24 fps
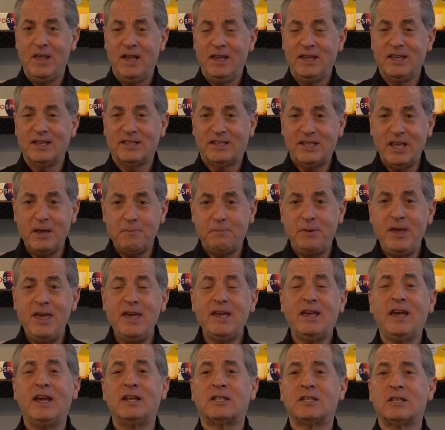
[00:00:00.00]
You see a
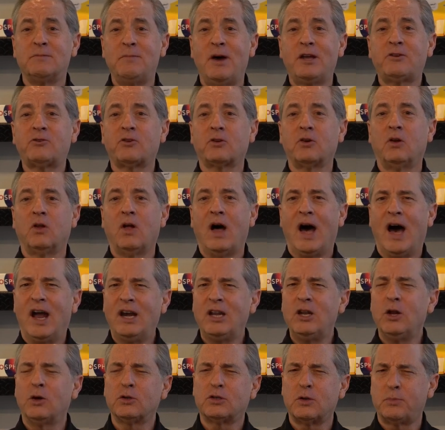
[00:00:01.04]
peak, it's symmetrical. How do
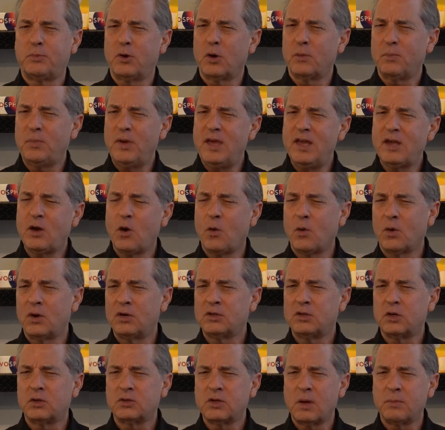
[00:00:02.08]
you know it's a pure peak, or
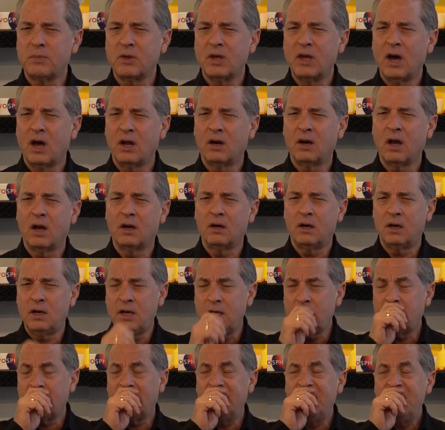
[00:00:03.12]
is there something
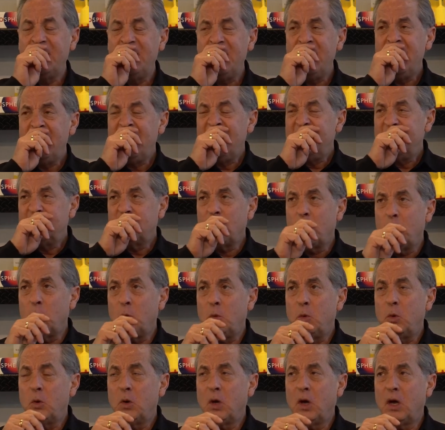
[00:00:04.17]
underneath it?
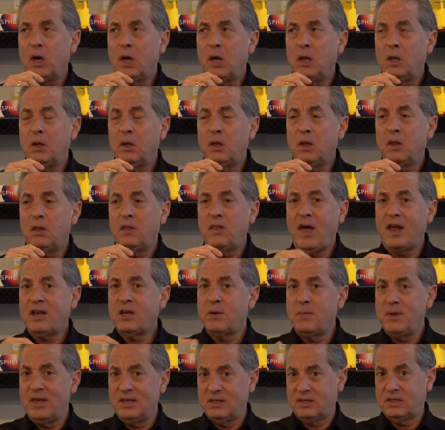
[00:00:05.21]
So that
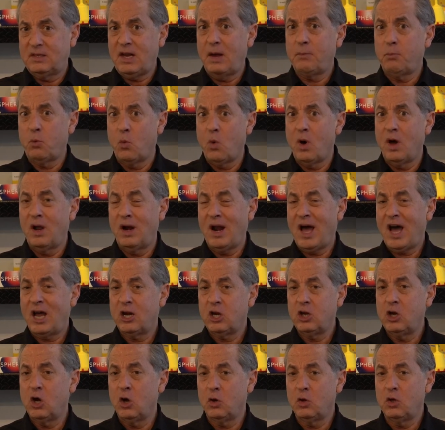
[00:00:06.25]
to me is step one. How do
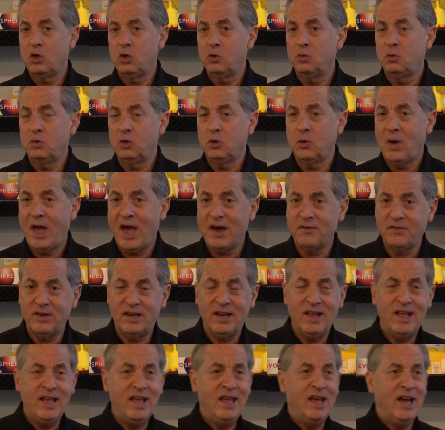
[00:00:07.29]
you know you have
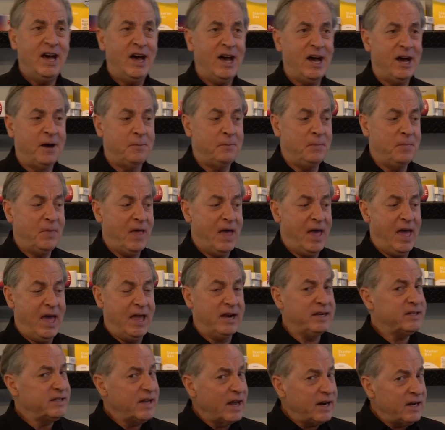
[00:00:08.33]
it? And
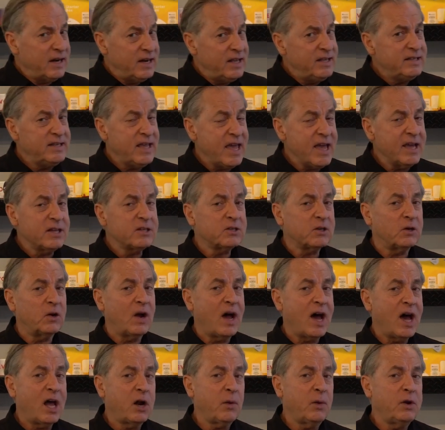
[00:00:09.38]
it's not an easy answer.
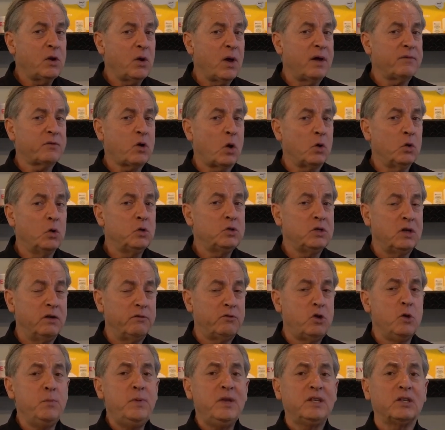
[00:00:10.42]
How do I know I have coelution? If
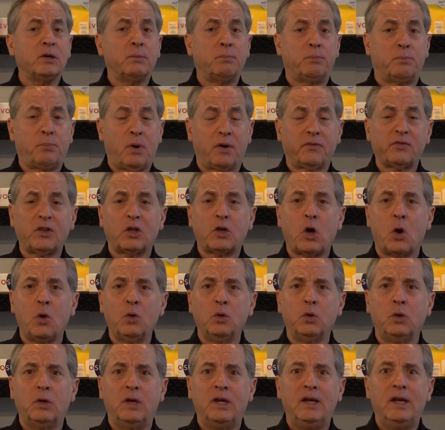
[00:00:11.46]
two peaks are perfectly
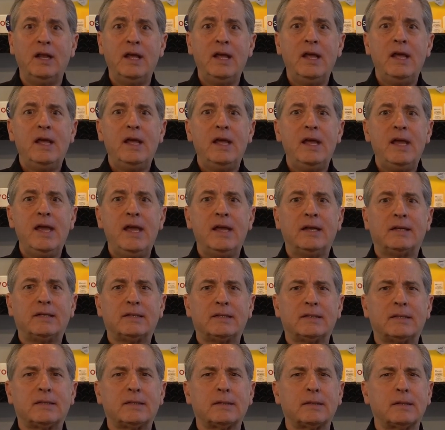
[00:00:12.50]
coeluted,
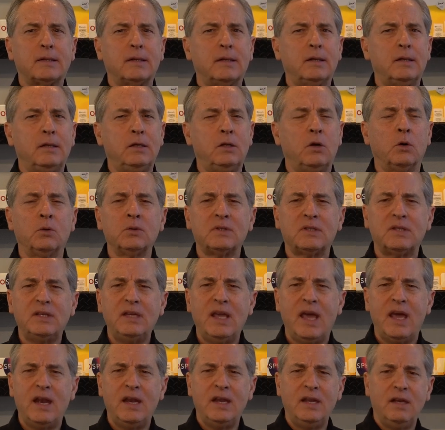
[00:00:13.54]
you don't
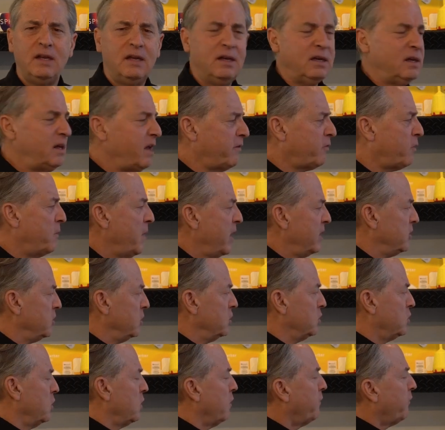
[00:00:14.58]
see any
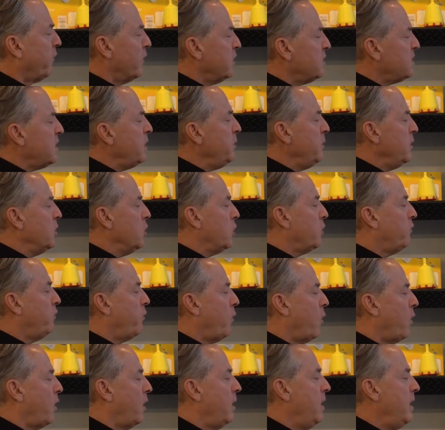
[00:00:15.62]
deformation. So the first thing we look
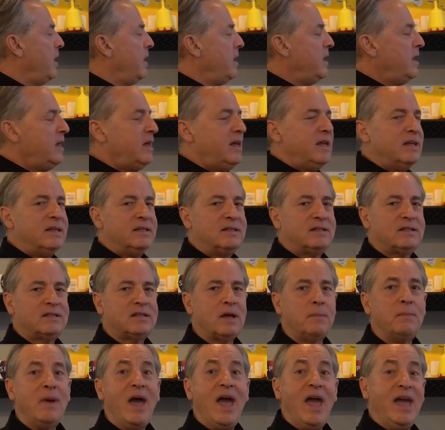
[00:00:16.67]
for is
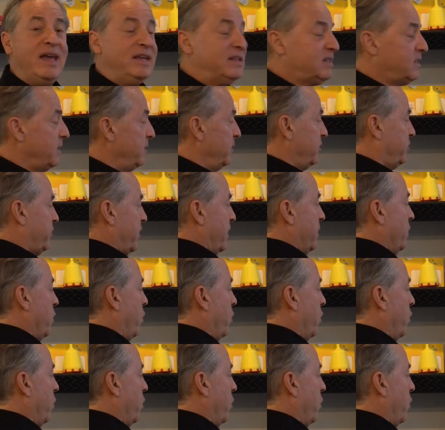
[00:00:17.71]
some asymmetry.